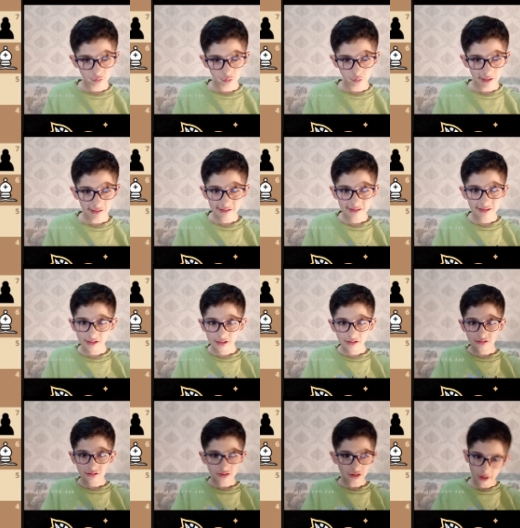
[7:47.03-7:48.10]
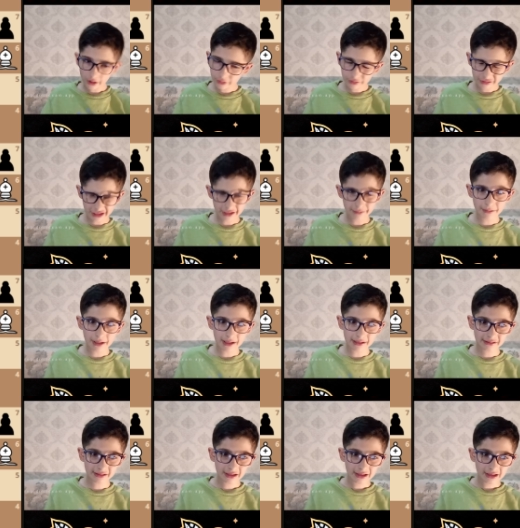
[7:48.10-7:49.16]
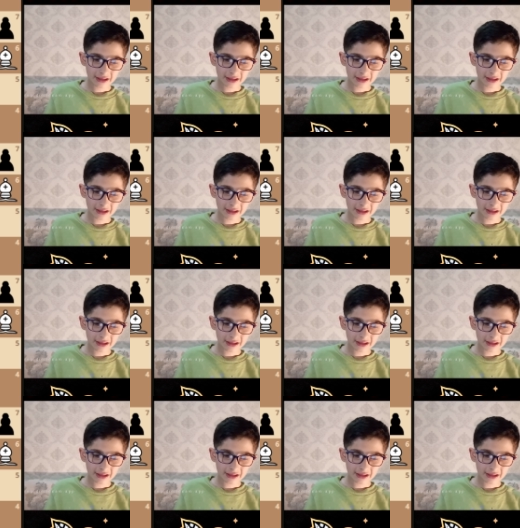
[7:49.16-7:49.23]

white the entire game, and